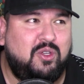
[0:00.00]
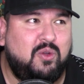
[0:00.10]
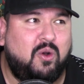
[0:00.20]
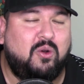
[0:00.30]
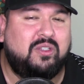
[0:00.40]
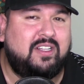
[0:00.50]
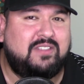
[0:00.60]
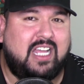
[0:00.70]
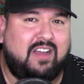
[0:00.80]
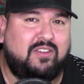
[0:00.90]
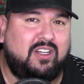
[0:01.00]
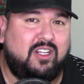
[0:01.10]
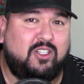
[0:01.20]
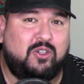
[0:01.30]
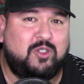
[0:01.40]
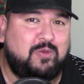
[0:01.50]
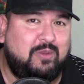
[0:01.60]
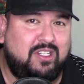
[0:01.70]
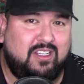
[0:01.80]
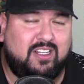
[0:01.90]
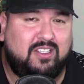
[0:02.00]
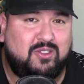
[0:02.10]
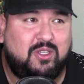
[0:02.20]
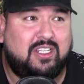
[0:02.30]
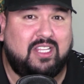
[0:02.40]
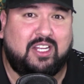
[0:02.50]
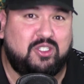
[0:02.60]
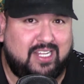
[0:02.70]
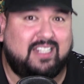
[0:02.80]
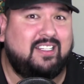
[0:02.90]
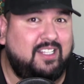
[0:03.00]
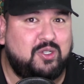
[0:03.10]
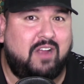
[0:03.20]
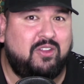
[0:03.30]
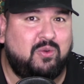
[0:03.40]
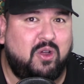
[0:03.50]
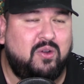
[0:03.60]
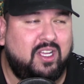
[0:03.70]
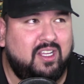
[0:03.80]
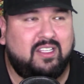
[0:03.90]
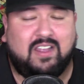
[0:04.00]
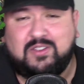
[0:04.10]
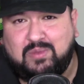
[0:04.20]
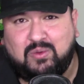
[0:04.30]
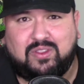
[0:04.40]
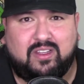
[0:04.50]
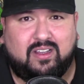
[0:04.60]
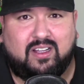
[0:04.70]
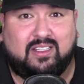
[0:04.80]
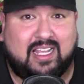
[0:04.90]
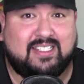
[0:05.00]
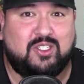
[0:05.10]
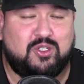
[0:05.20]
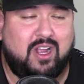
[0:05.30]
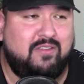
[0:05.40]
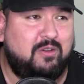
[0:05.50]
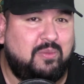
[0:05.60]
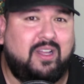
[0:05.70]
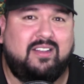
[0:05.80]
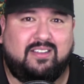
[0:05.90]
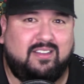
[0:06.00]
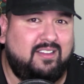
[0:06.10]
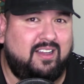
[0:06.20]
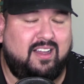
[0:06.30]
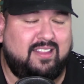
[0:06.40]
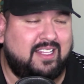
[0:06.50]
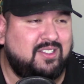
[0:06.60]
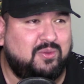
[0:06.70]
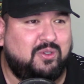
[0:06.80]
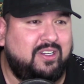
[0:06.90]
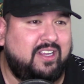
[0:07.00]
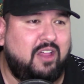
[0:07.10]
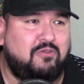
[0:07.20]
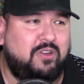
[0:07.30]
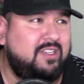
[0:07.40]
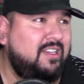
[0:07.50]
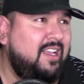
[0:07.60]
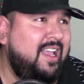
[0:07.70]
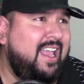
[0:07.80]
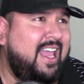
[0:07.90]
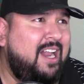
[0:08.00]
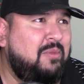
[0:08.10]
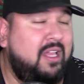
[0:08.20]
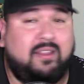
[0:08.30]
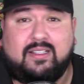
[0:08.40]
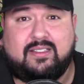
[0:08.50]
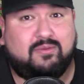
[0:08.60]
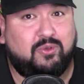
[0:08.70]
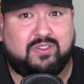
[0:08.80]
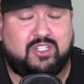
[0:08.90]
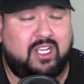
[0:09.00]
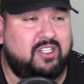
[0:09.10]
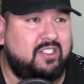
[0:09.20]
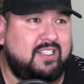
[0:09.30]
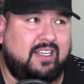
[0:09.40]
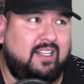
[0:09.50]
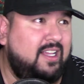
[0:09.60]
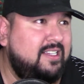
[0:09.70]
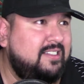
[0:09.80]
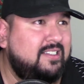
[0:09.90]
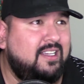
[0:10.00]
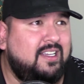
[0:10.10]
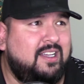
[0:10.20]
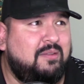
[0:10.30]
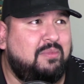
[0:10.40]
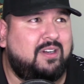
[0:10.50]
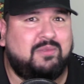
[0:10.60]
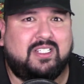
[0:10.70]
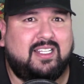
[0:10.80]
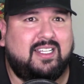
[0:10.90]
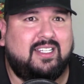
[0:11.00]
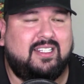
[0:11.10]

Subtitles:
are old enough to have a learner's permit, so you can like technically drive on the road. You have to be with a licensed driver, but that's the rule here in California. And unless the rules have changed since I got a license. But I'm just like,